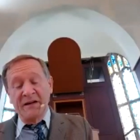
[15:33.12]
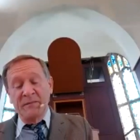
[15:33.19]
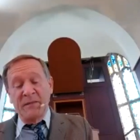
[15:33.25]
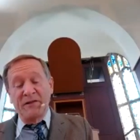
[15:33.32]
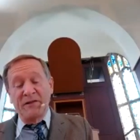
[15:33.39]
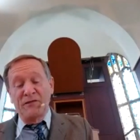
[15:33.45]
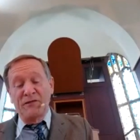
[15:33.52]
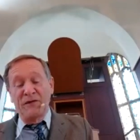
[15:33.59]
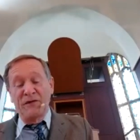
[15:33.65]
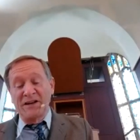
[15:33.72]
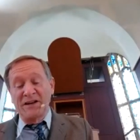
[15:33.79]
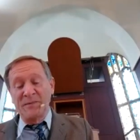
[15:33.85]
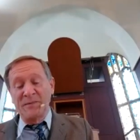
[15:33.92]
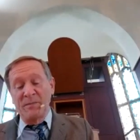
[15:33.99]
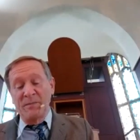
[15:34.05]
made
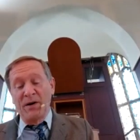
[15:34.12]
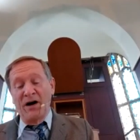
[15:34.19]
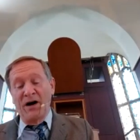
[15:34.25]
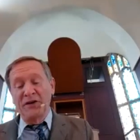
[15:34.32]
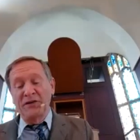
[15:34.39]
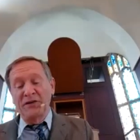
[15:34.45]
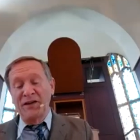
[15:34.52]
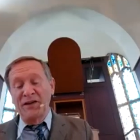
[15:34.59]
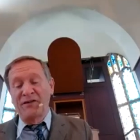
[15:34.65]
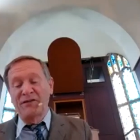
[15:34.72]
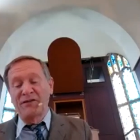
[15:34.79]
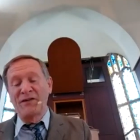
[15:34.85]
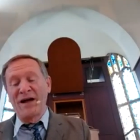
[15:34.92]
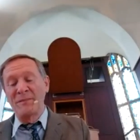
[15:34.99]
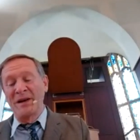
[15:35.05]
fit to be part of
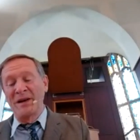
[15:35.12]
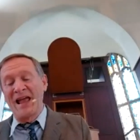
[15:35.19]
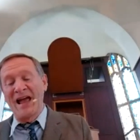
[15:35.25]
his family,